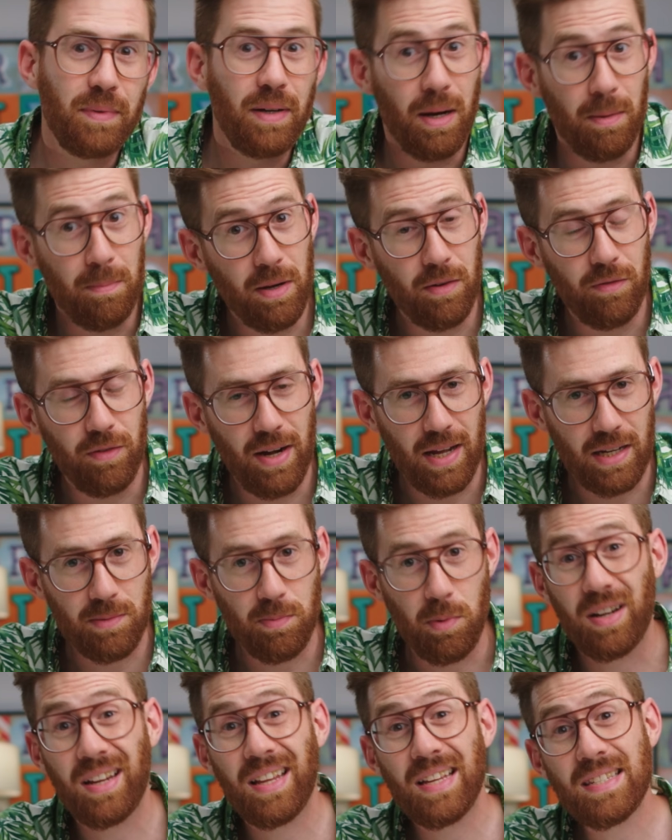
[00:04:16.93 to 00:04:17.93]
a bit of an
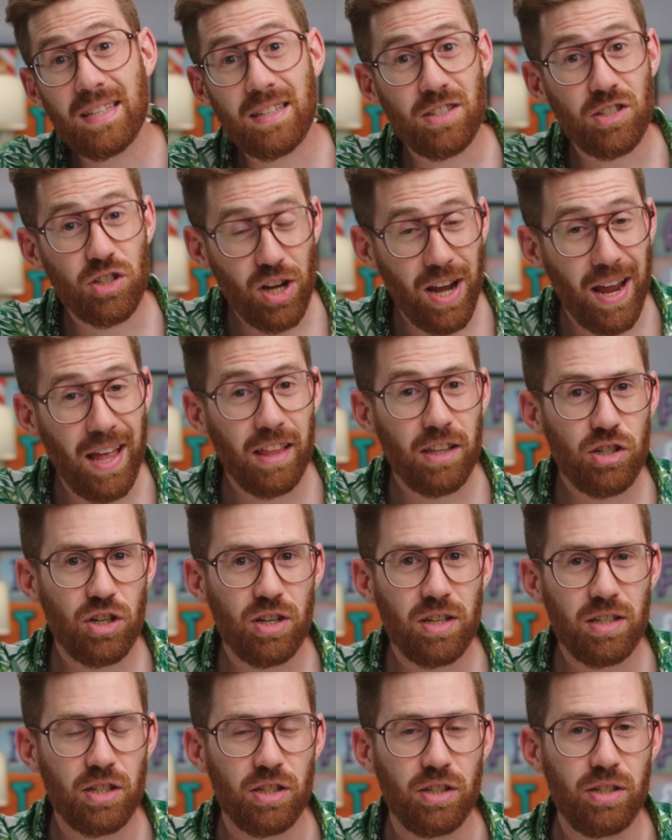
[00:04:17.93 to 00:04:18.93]
expert, because it's
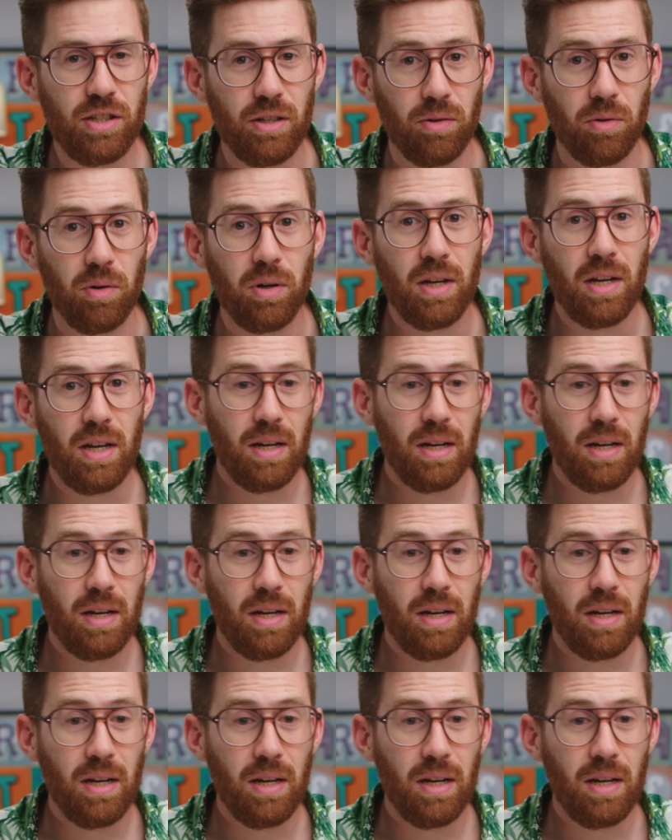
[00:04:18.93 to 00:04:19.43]
challenging to do.